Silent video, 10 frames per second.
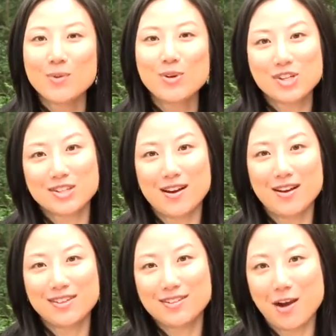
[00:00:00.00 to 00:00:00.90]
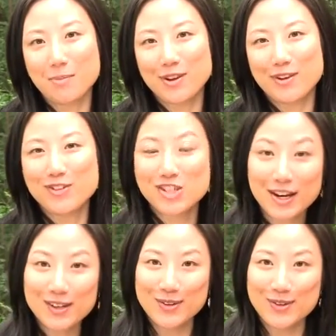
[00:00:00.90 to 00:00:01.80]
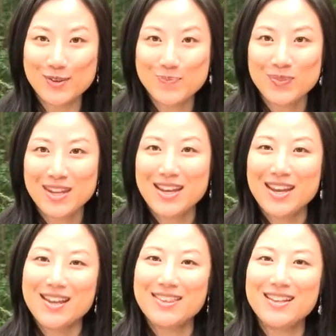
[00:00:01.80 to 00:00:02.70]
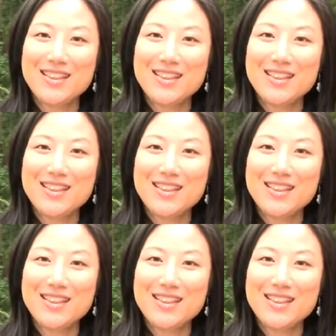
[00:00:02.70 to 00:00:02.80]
which is on the topic of Sheng, the